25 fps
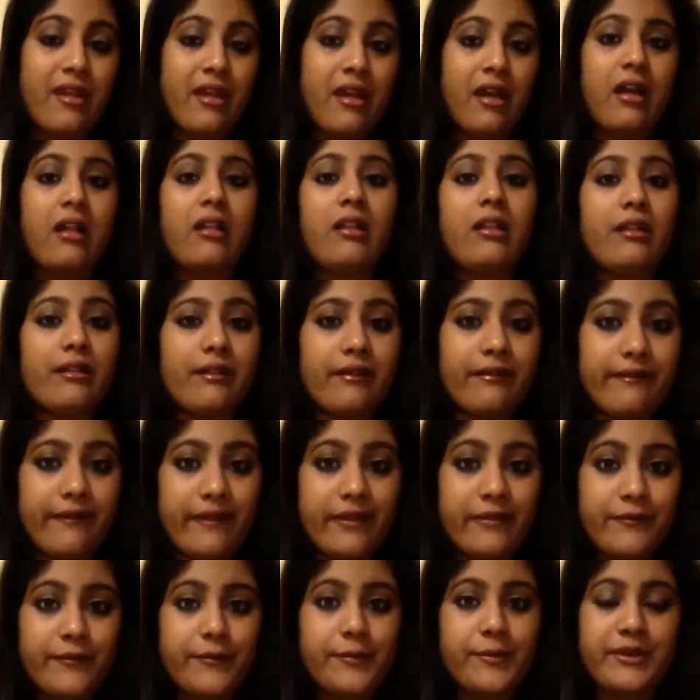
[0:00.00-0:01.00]
a lot of
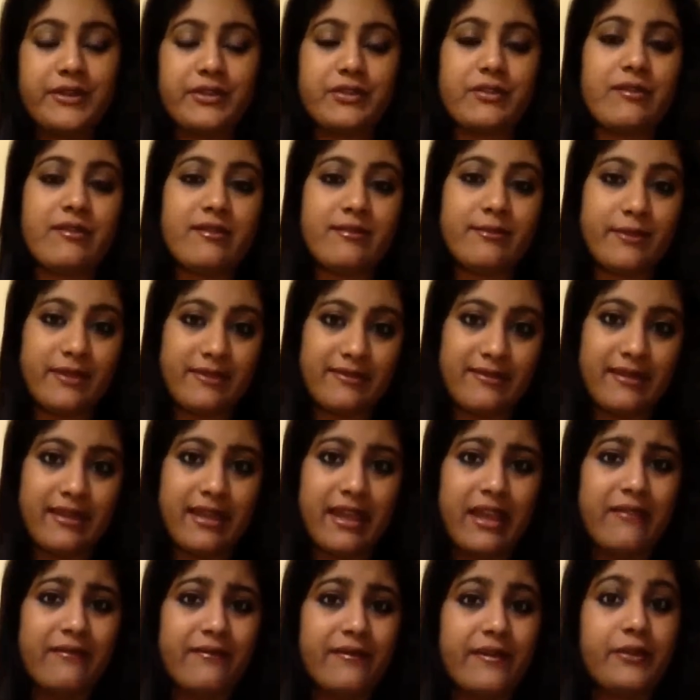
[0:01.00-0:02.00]
information is missing,
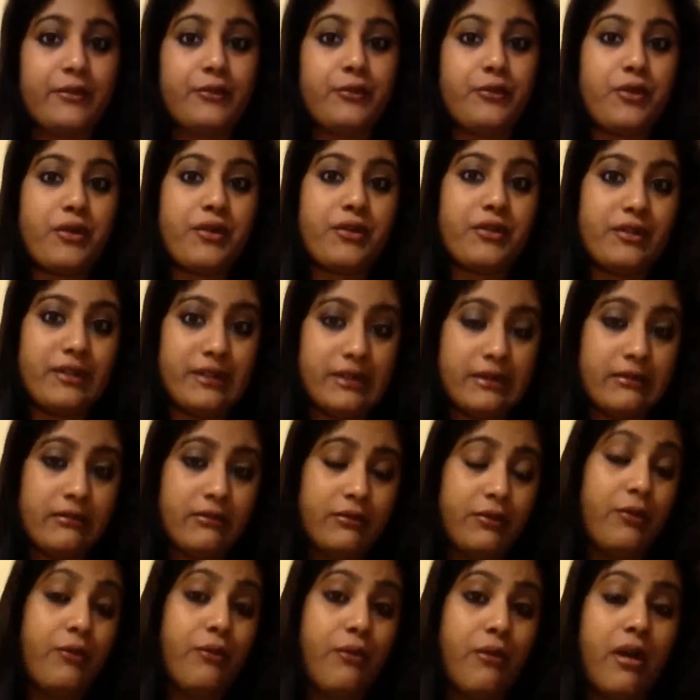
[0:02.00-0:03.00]
and we do not
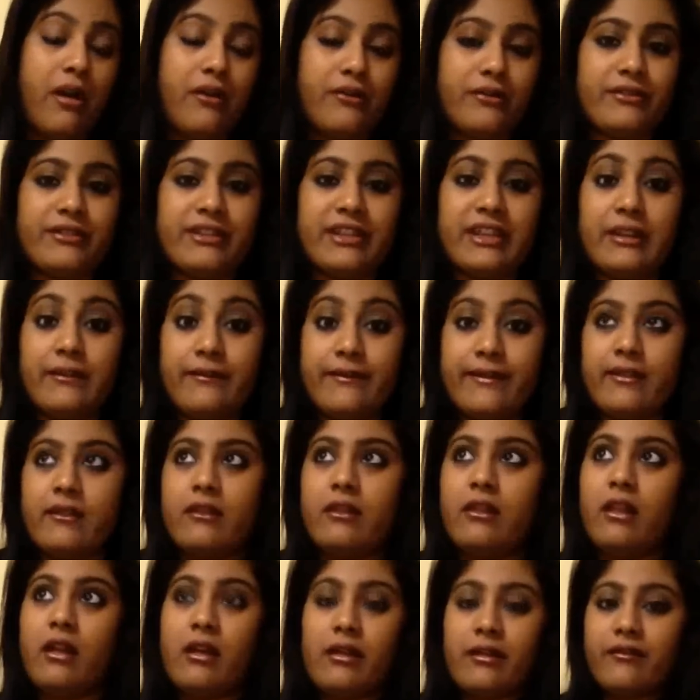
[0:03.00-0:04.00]
know how to deal with a
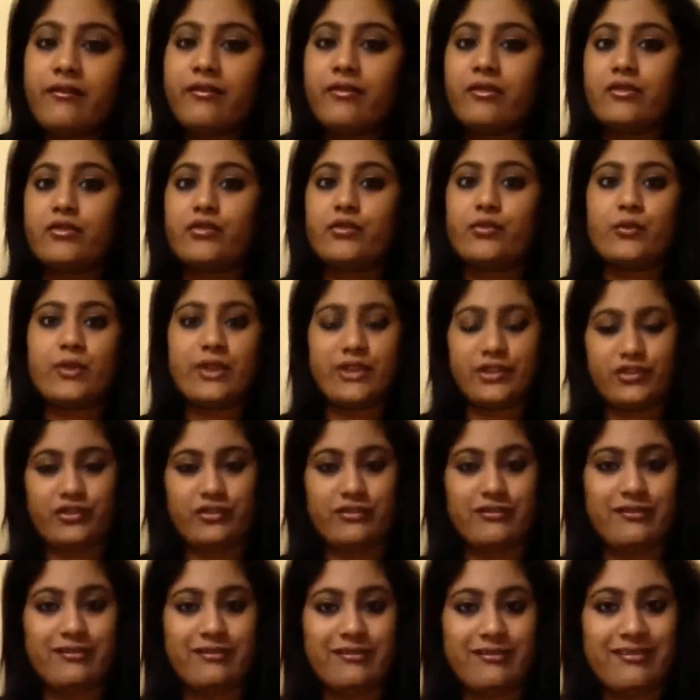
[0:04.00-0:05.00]
lot of
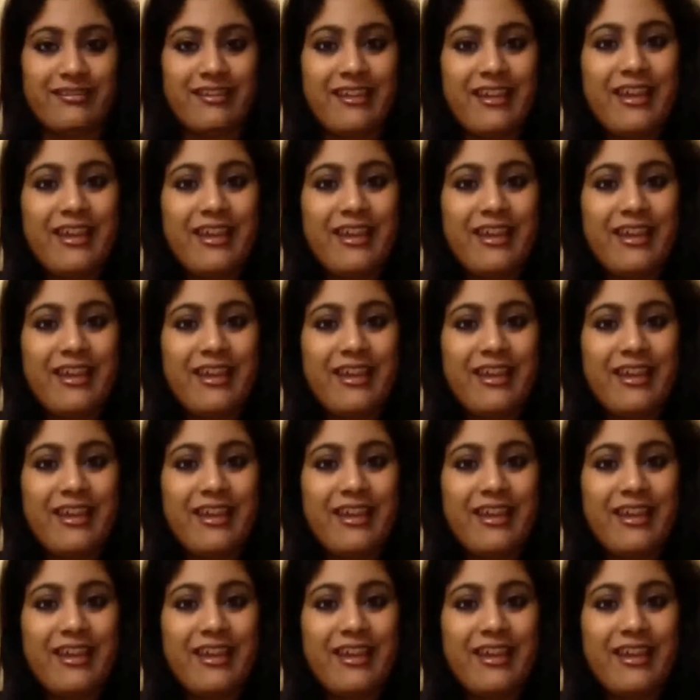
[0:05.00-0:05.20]
situations.